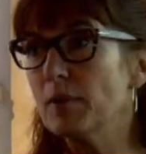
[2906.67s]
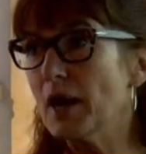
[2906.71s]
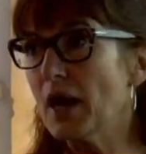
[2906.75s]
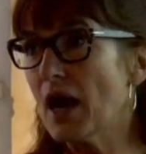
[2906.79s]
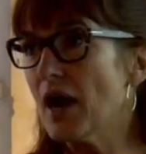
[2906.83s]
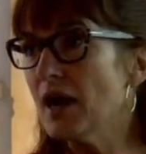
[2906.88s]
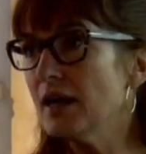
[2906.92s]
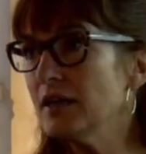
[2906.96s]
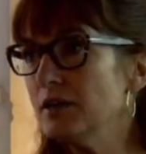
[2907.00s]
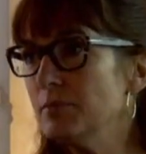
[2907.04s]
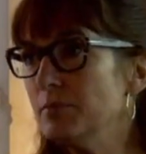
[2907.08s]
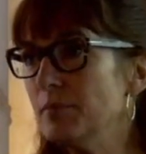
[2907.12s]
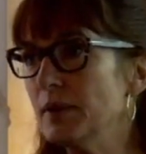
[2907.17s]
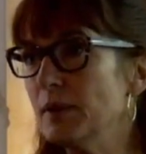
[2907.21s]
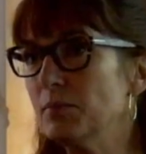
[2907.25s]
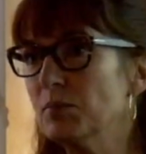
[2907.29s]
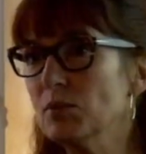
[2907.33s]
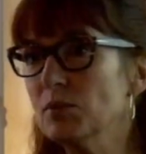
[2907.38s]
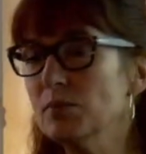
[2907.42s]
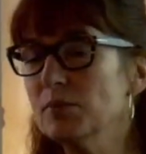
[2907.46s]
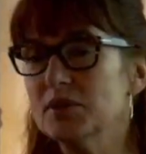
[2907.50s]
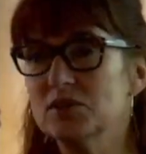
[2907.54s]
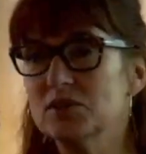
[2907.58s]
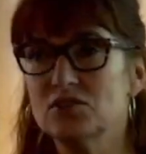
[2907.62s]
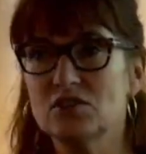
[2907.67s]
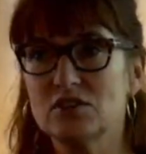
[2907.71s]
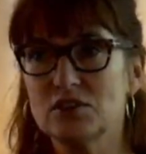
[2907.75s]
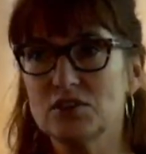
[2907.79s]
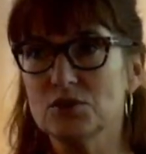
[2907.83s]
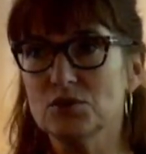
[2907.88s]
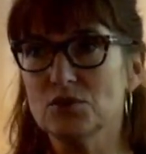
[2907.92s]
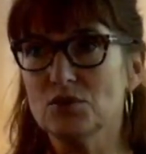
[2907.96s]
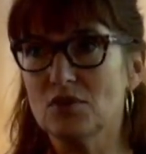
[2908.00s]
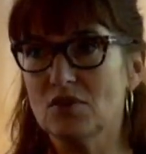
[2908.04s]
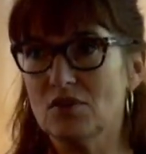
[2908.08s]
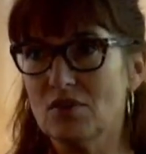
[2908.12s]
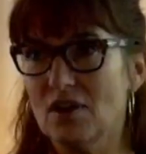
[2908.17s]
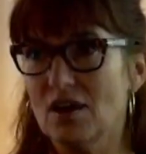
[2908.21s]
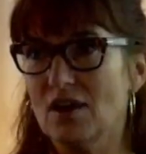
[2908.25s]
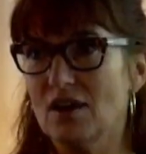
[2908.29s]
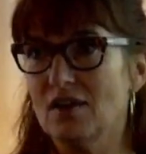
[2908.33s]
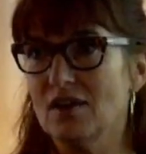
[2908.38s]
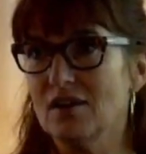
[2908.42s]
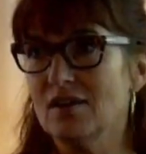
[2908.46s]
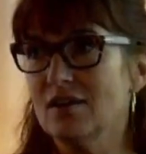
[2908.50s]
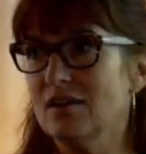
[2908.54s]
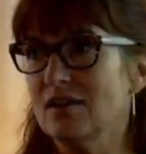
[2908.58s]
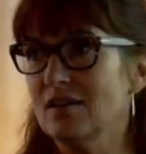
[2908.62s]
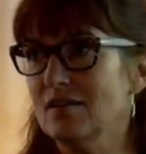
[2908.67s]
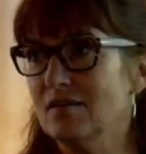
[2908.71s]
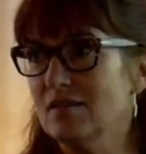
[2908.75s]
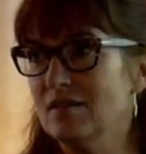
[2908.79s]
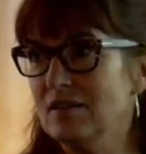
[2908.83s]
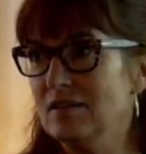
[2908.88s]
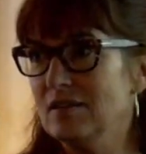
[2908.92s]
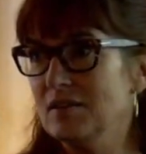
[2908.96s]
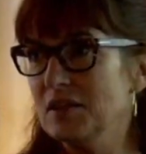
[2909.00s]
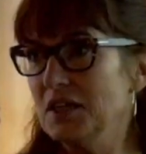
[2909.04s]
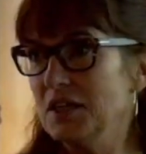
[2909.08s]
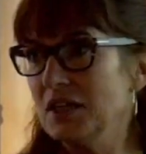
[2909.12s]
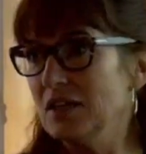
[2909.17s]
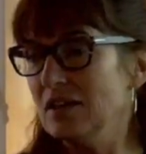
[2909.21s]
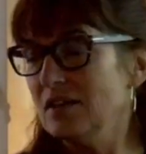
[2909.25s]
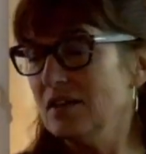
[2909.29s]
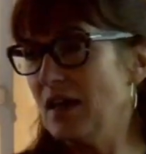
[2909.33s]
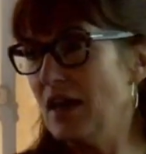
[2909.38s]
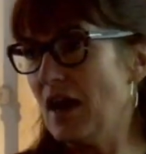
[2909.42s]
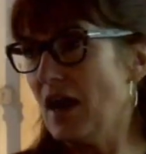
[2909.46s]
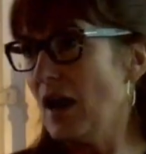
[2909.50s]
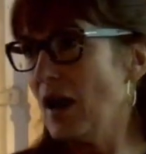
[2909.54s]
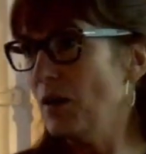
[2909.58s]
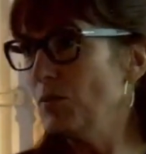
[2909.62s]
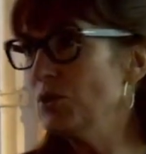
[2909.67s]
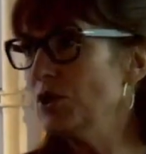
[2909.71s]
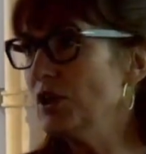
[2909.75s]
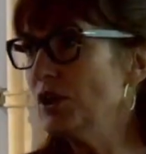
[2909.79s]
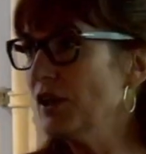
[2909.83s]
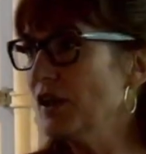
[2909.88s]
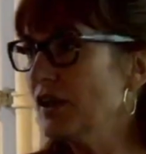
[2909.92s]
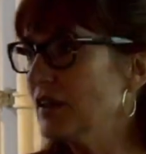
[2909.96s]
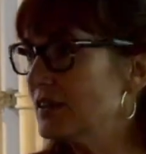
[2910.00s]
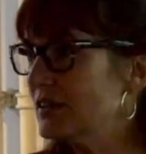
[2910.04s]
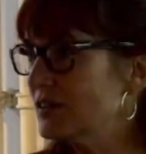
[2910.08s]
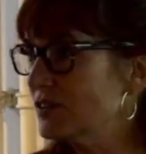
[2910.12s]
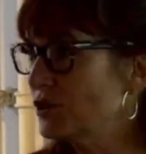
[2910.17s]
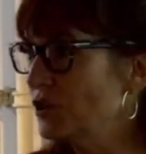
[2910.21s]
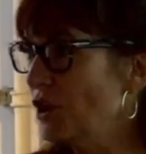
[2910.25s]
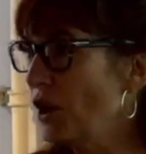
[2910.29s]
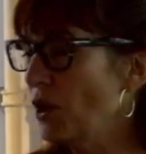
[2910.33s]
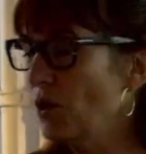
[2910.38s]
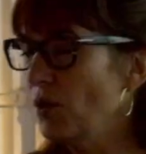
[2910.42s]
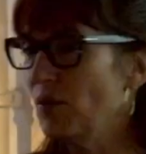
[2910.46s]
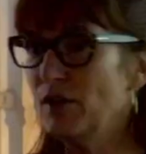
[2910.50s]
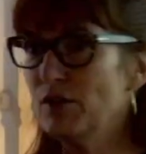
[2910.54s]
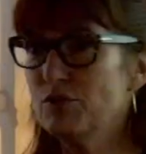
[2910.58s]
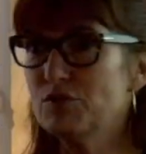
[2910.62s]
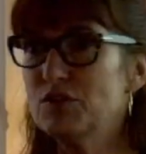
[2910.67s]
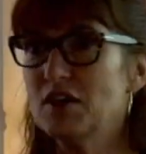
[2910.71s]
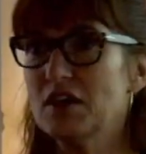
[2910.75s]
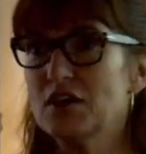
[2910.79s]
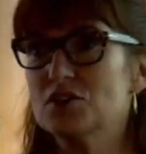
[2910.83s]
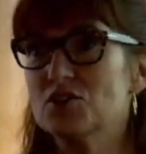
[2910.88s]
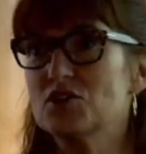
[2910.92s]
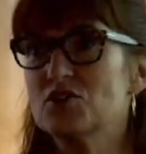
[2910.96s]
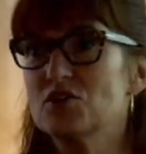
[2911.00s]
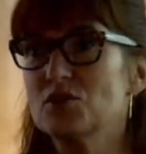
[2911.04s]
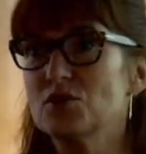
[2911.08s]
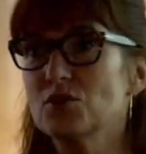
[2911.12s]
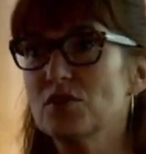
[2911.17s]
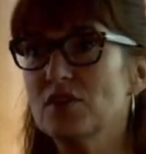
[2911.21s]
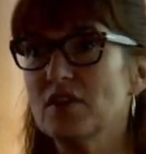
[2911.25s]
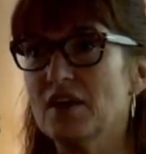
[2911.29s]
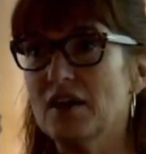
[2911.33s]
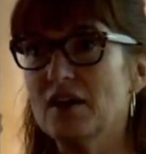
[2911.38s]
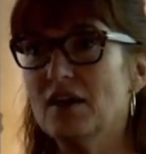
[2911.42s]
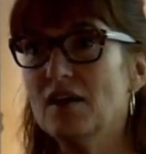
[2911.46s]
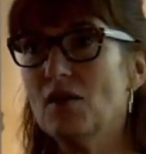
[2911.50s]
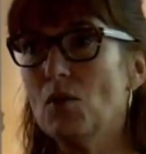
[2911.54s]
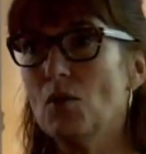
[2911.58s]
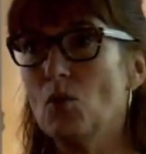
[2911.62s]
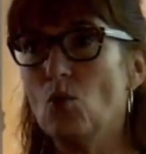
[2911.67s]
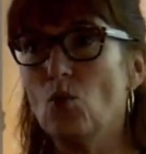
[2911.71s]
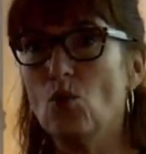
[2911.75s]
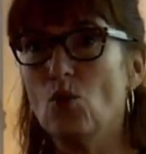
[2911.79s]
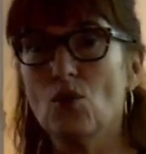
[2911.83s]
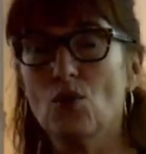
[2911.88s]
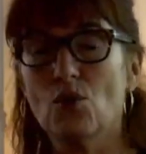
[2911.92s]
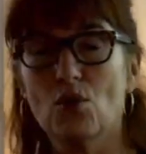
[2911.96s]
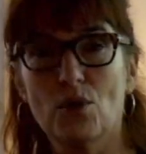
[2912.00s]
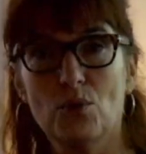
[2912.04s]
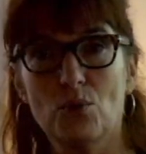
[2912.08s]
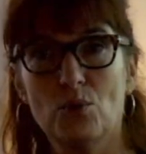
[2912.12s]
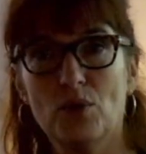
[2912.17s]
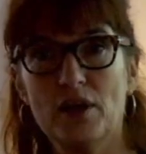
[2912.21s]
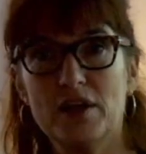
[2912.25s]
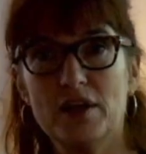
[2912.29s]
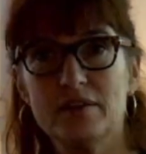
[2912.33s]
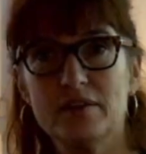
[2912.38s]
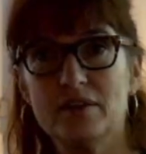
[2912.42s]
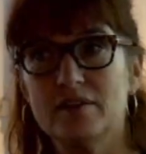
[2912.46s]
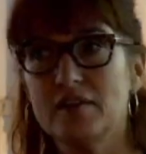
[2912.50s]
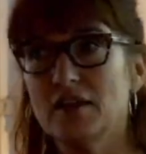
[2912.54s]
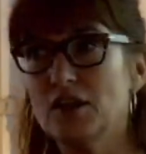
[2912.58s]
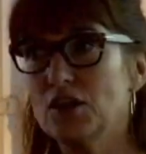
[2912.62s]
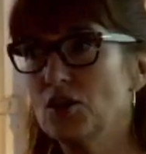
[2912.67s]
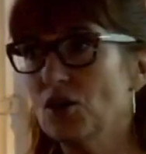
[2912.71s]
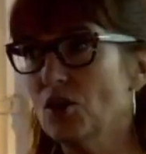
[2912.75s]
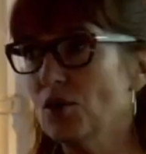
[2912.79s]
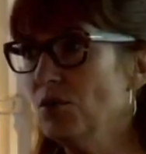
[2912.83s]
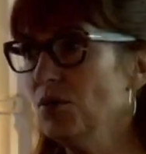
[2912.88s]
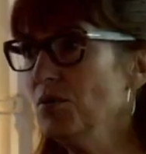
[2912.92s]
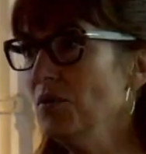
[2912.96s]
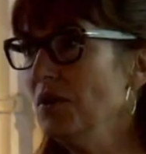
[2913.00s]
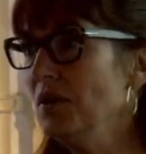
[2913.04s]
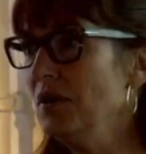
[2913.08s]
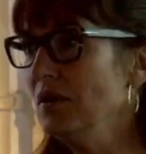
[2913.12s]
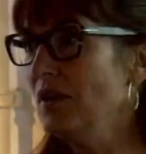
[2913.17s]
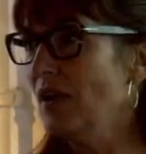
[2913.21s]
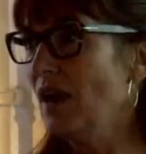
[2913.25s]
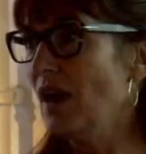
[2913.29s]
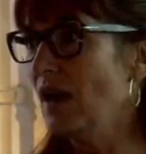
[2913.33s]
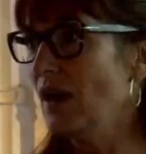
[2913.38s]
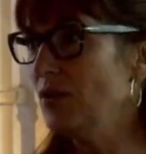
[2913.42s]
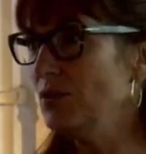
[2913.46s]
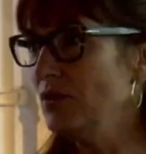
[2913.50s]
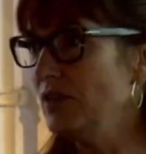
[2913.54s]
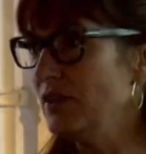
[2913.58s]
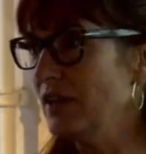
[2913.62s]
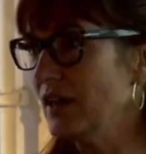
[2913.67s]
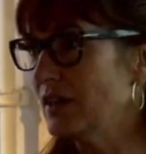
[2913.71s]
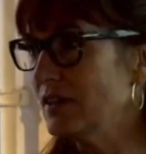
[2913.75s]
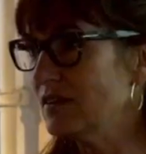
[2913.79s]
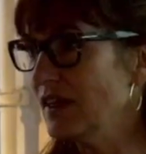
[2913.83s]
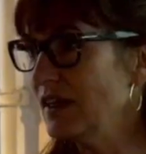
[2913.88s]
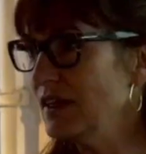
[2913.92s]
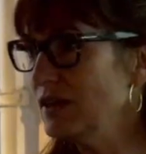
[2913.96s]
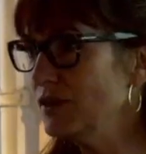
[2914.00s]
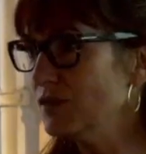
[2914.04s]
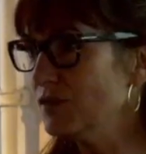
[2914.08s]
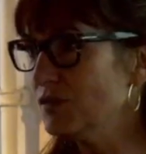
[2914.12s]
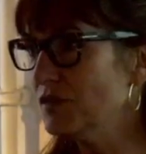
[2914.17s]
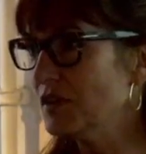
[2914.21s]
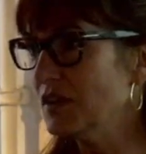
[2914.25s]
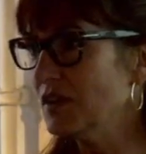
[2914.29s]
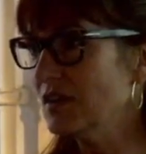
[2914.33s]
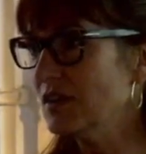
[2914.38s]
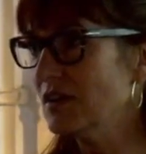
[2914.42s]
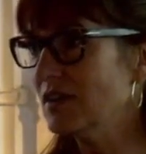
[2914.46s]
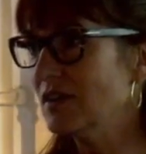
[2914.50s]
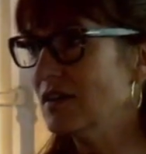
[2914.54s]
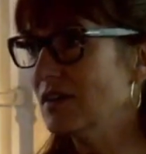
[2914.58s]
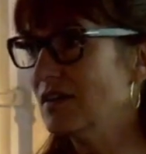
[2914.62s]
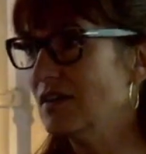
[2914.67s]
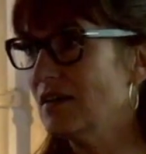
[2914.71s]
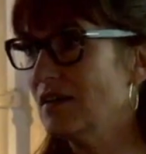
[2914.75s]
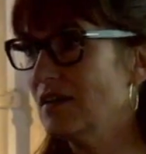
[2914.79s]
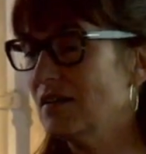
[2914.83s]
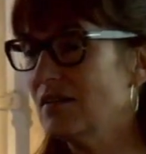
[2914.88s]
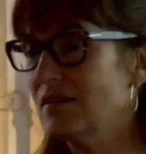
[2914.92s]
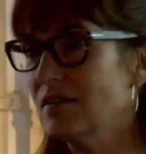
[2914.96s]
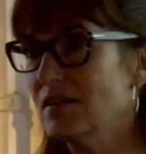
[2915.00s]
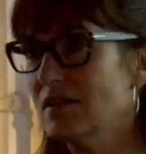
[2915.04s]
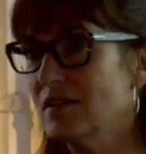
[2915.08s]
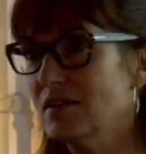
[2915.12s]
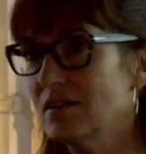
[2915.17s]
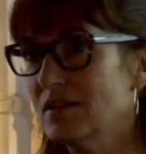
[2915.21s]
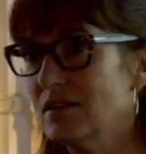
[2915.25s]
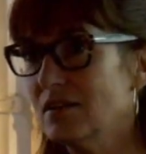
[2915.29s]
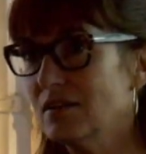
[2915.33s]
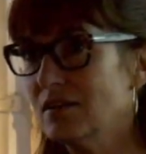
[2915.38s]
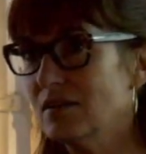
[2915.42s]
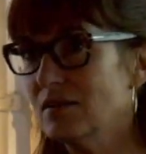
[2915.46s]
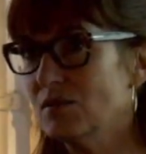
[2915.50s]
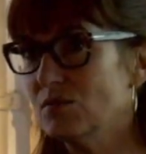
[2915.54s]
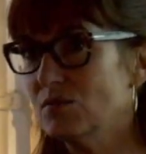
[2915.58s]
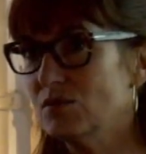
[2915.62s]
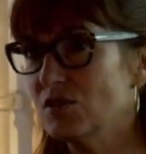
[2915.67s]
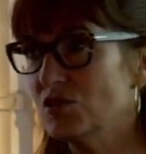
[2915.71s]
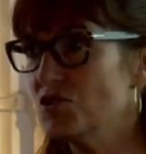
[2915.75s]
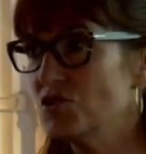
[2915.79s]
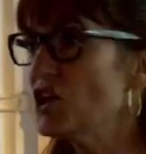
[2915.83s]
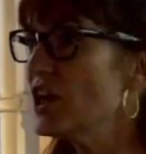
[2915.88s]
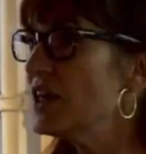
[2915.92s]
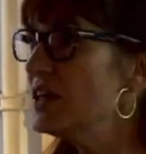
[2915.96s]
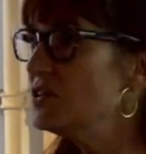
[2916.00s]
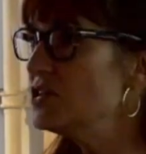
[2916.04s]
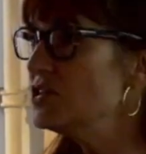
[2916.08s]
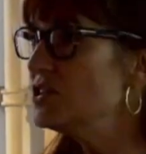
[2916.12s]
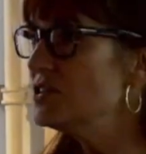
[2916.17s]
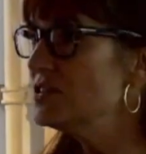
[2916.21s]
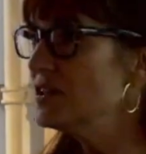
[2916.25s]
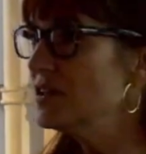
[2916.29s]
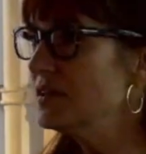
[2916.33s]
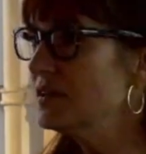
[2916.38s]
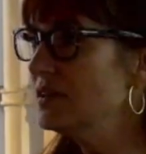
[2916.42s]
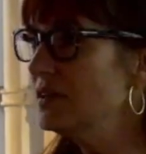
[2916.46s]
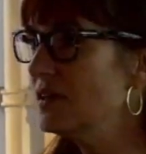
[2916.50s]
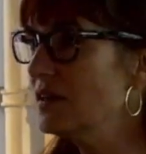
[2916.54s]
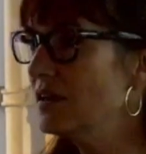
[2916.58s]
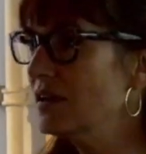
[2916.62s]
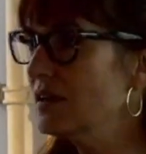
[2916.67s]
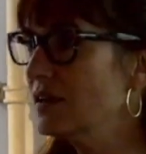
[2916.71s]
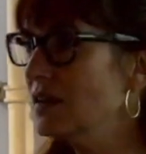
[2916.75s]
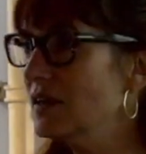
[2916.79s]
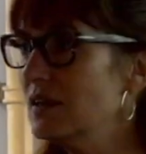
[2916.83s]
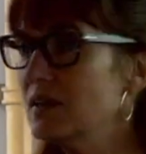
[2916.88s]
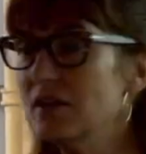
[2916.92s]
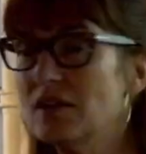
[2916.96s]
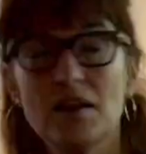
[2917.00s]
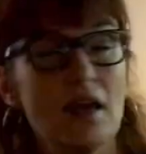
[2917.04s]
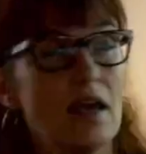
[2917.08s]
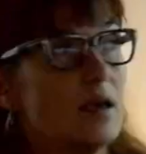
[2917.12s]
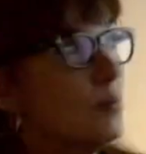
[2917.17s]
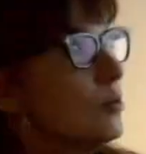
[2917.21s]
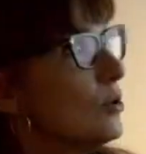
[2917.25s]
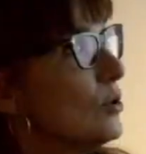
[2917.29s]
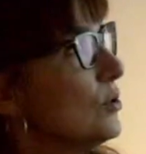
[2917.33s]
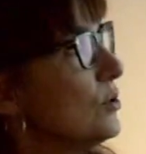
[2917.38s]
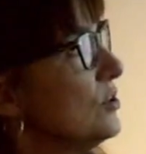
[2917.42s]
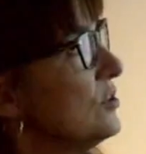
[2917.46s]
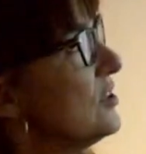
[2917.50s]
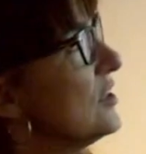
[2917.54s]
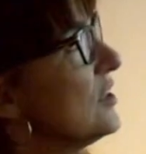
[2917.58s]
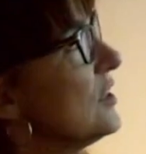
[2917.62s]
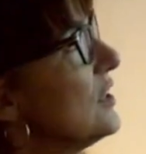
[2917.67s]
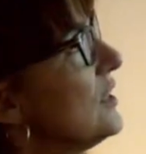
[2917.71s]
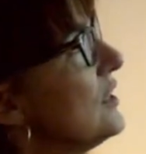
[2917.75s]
behind people, but still, I would like to know if they are still there or where did they go. How do they think of the changes in the neighborhood?